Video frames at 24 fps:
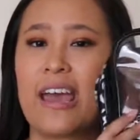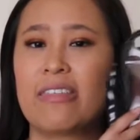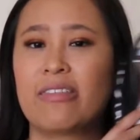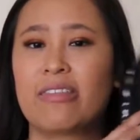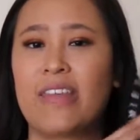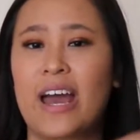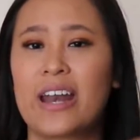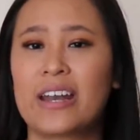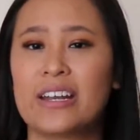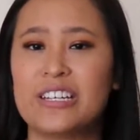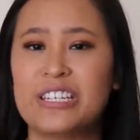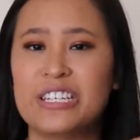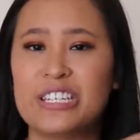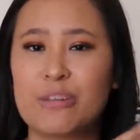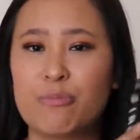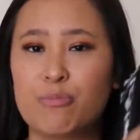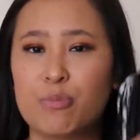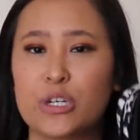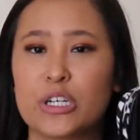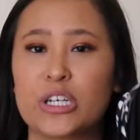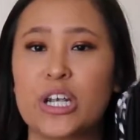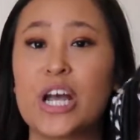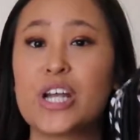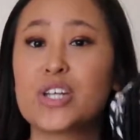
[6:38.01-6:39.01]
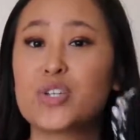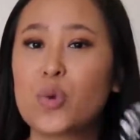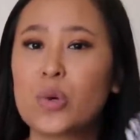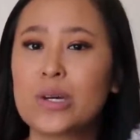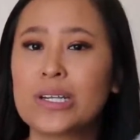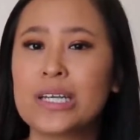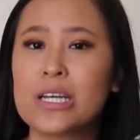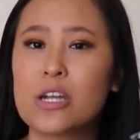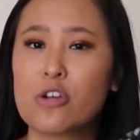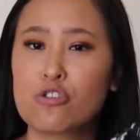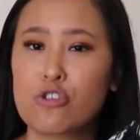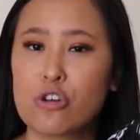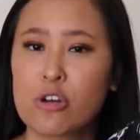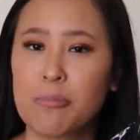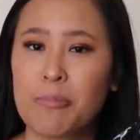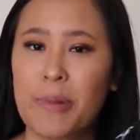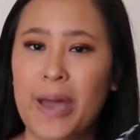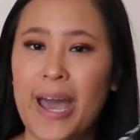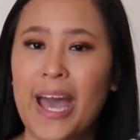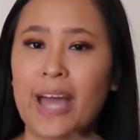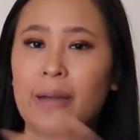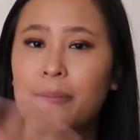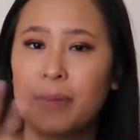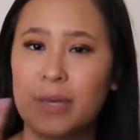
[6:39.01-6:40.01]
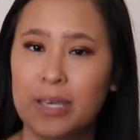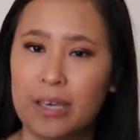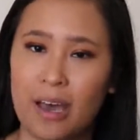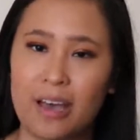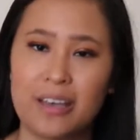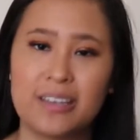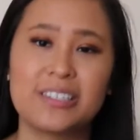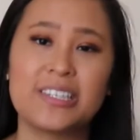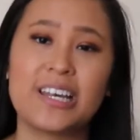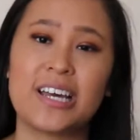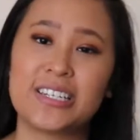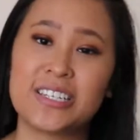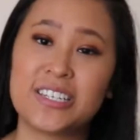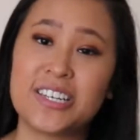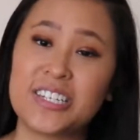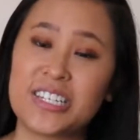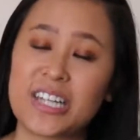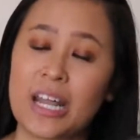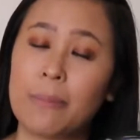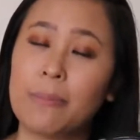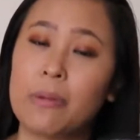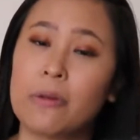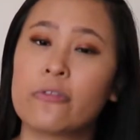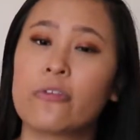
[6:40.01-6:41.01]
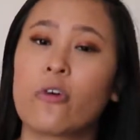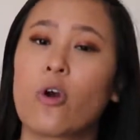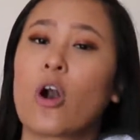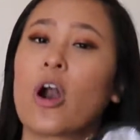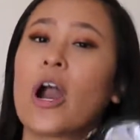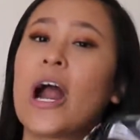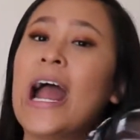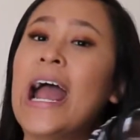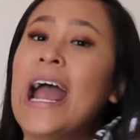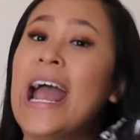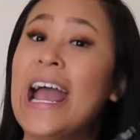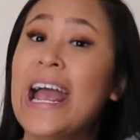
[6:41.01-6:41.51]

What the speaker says: and that is to bring a toiletry bag because, as I said before,